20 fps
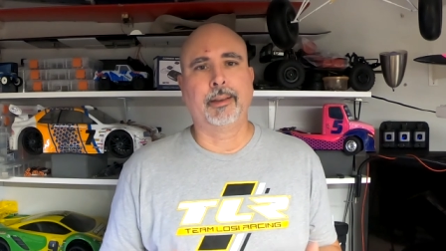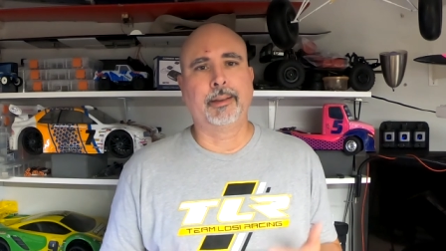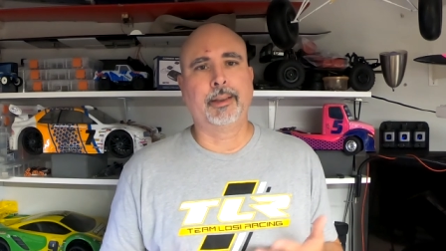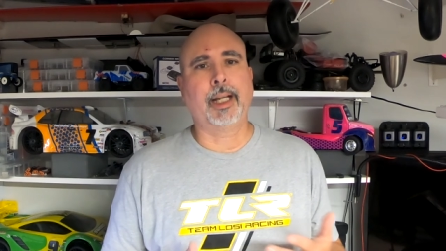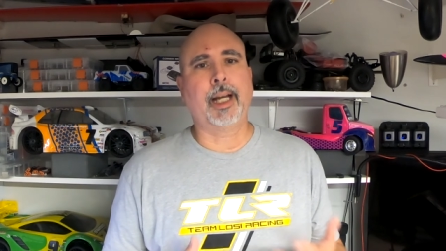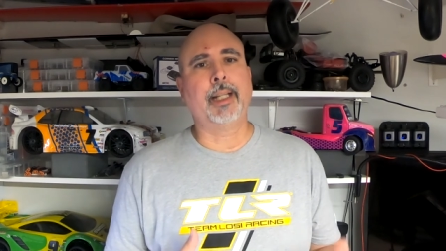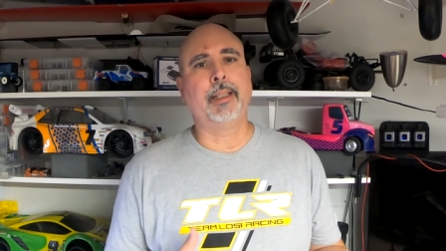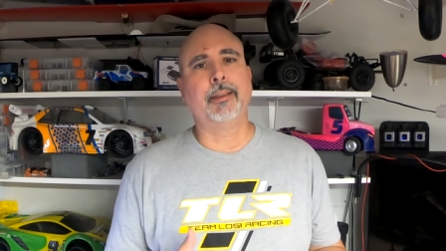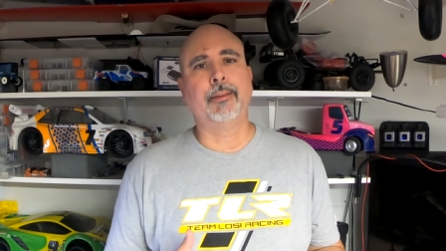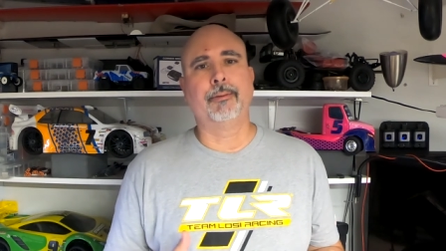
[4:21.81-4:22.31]

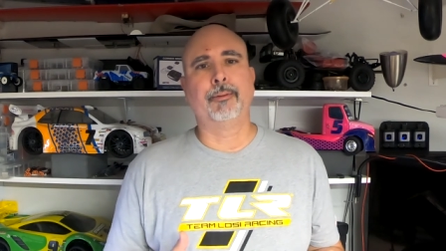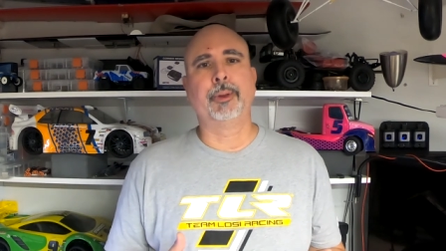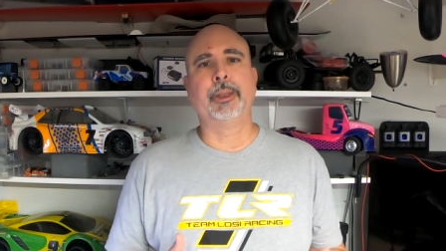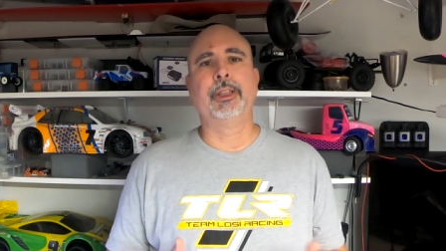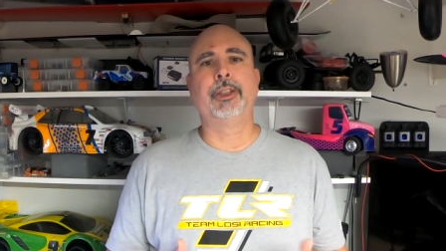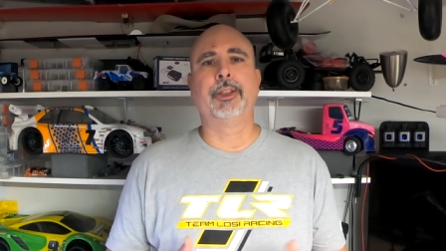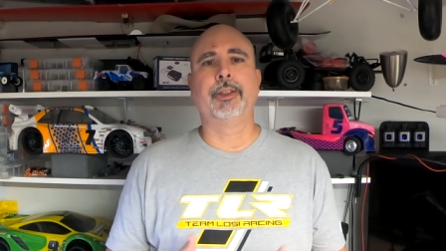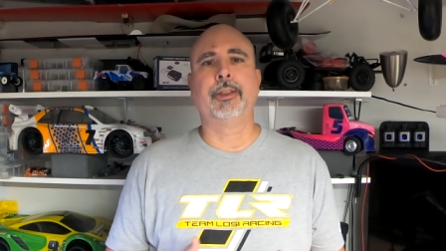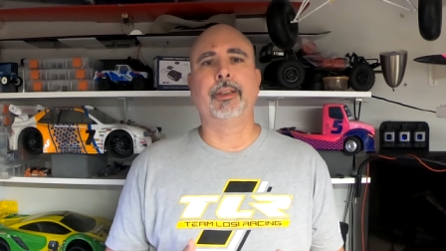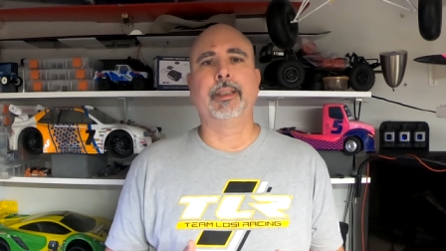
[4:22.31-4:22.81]
gotten
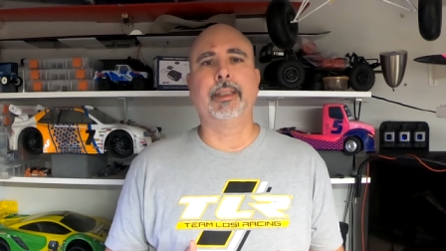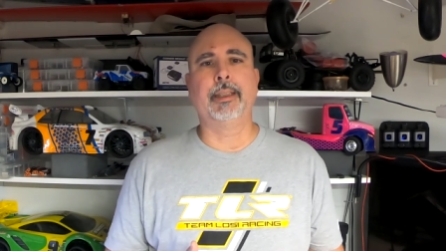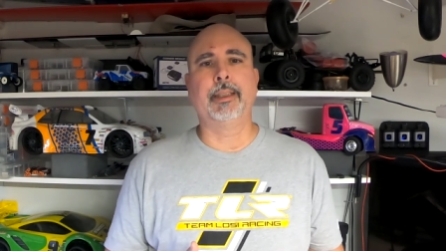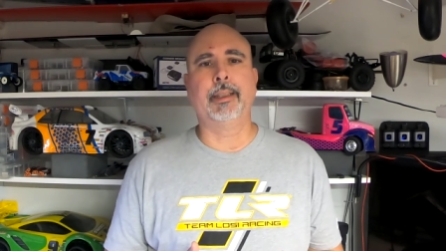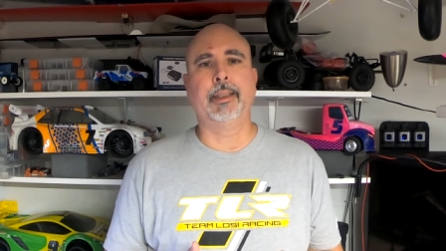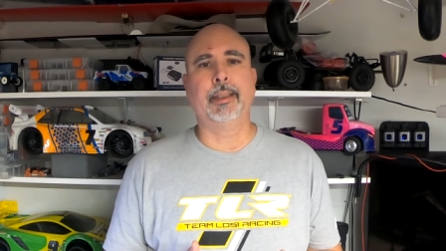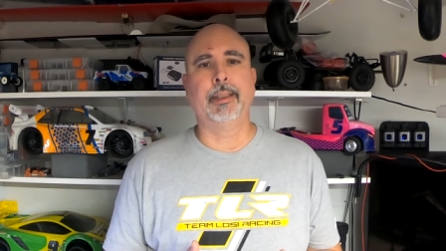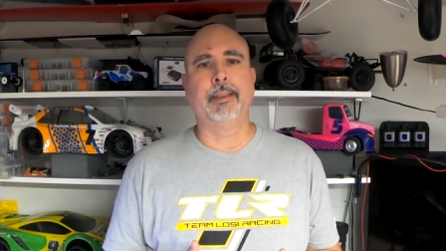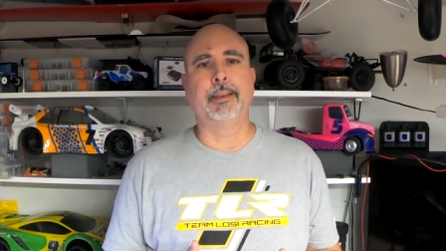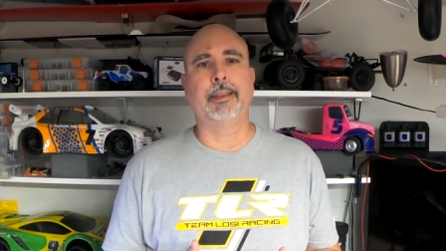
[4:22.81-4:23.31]

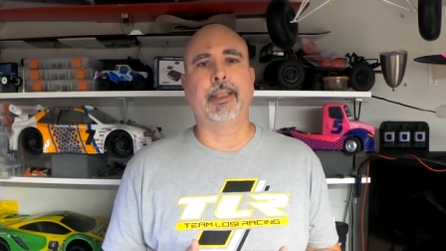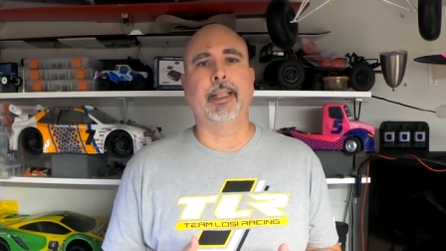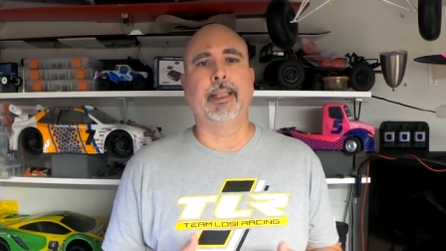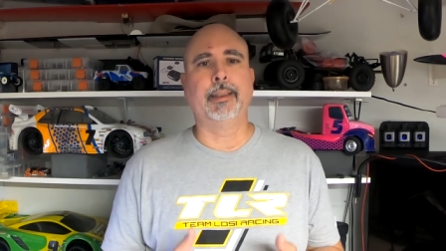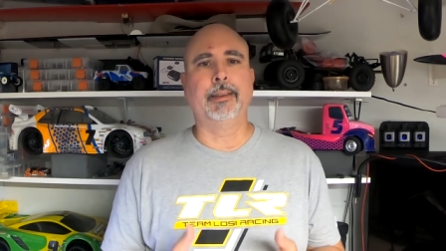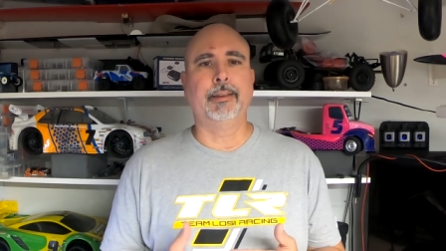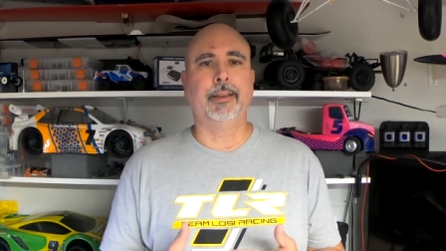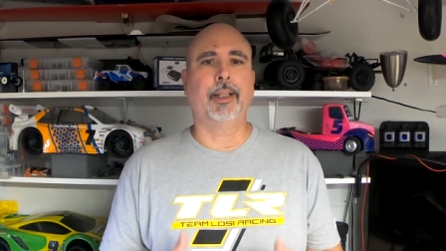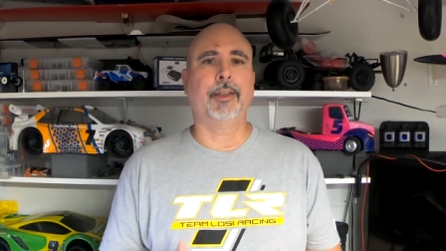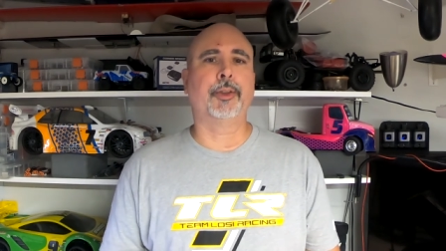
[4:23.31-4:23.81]
recently is
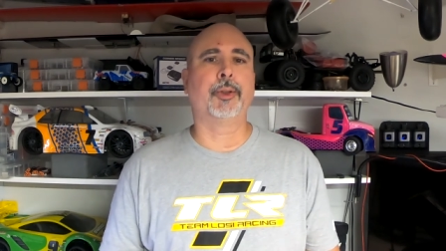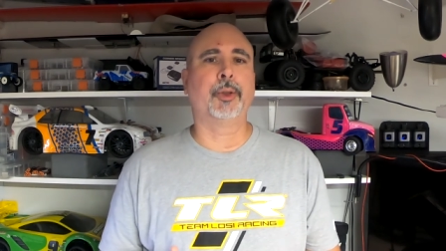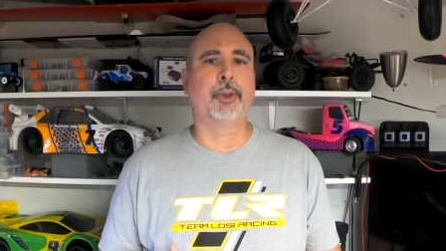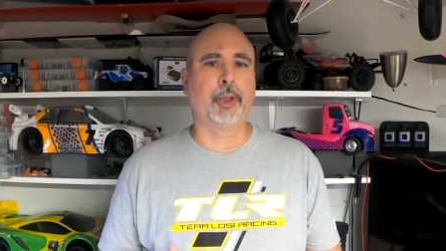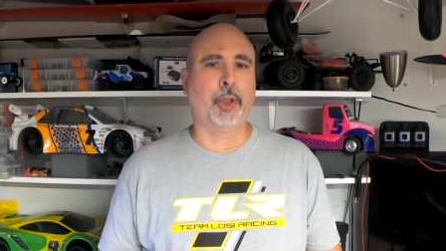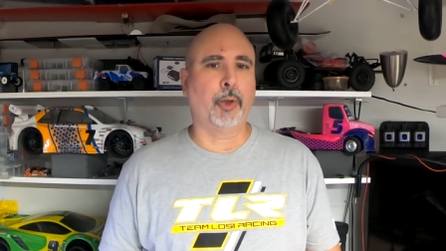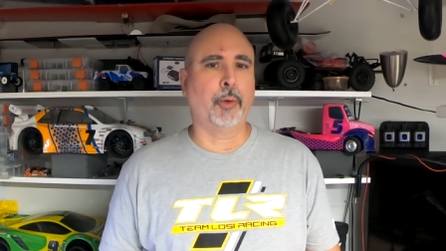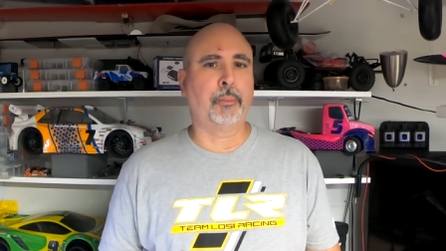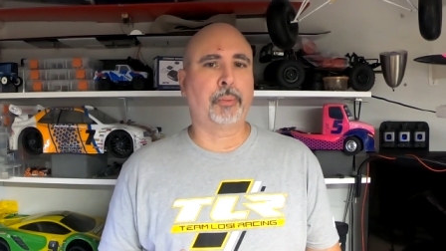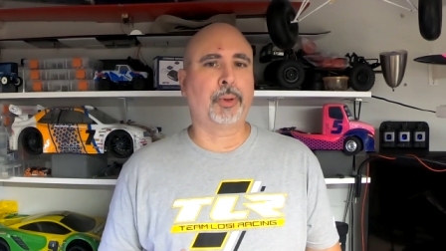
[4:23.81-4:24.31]
another
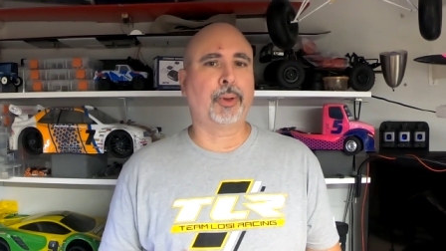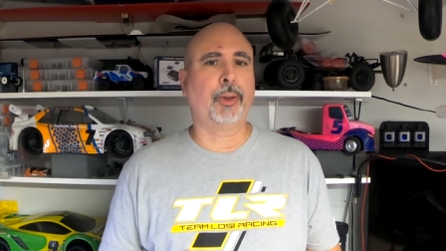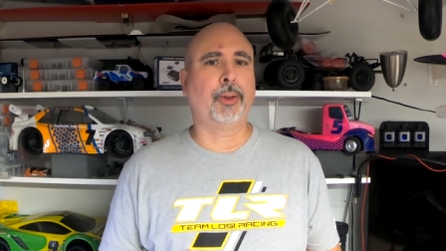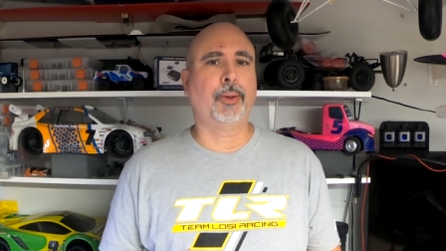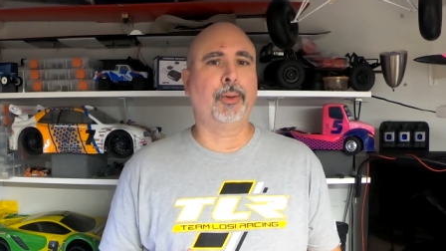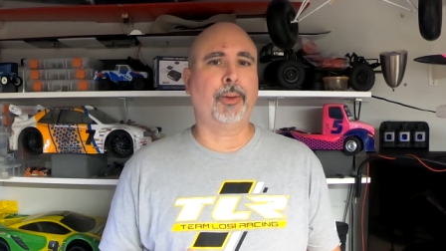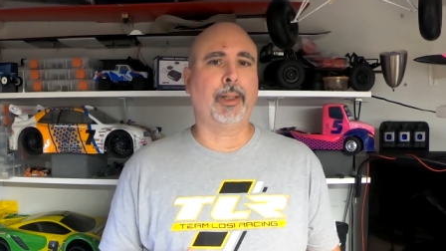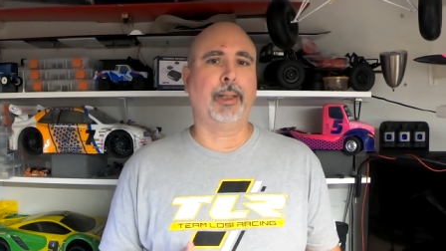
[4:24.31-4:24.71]
GoPro.